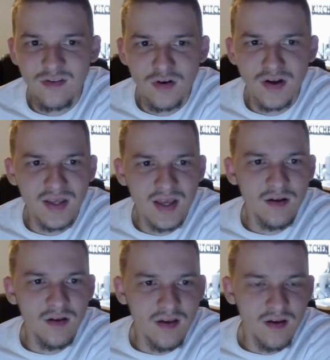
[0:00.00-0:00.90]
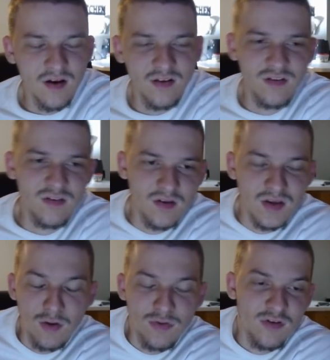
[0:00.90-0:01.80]
is you're going to get a, a, you
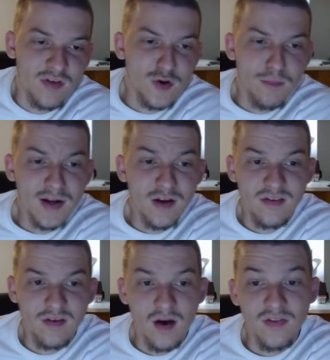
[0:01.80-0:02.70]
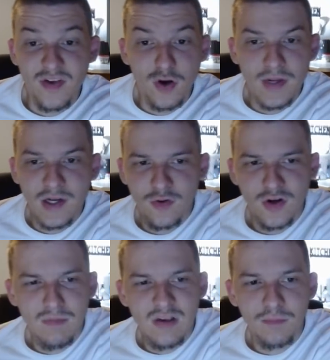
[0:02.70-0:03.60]
know the center minutes. Uh, the center minutes are going
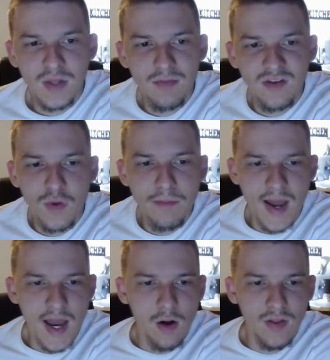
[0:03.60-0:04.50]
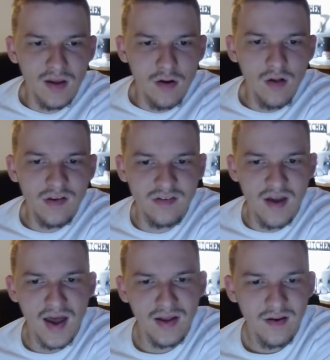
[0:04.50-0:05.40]
to be split between Powell and Cauley
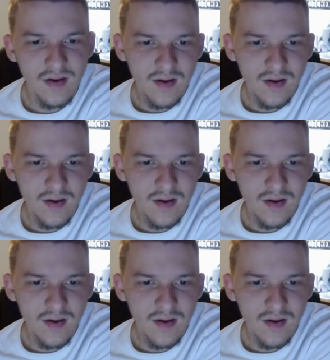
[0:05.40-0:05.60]
Stein.